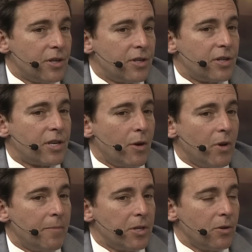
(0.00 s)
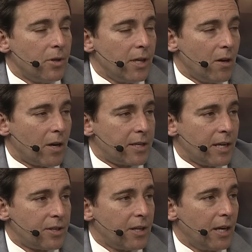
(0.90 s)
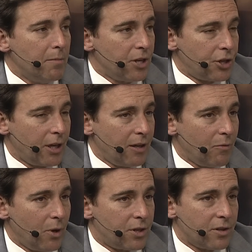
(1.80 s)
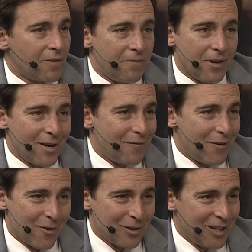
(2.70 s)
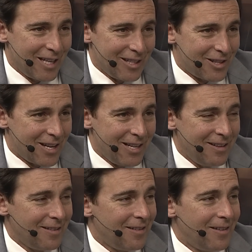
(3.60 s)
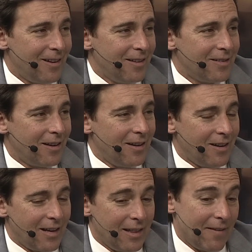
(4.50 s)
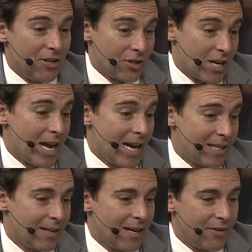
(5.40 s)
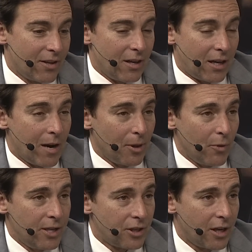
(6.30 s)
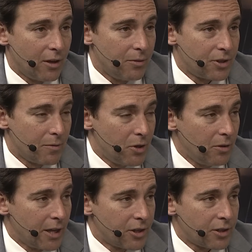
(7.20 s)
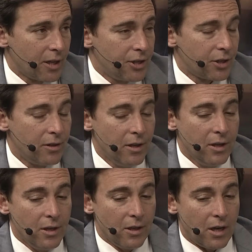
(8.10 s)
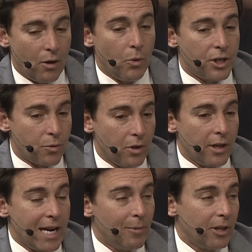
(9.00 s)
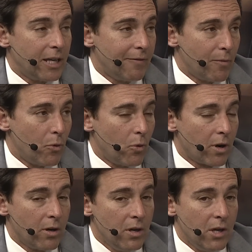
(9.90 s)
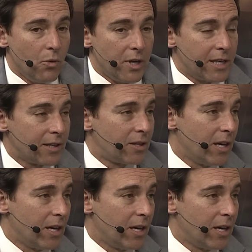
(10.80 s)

as you said, we've been doing our testing in Michigan, which is a very forward-leaning mm-hmm. state, on, uh, and they've just enacted a couple of weeks ago some new legislation uh, which will enable it even more. We test in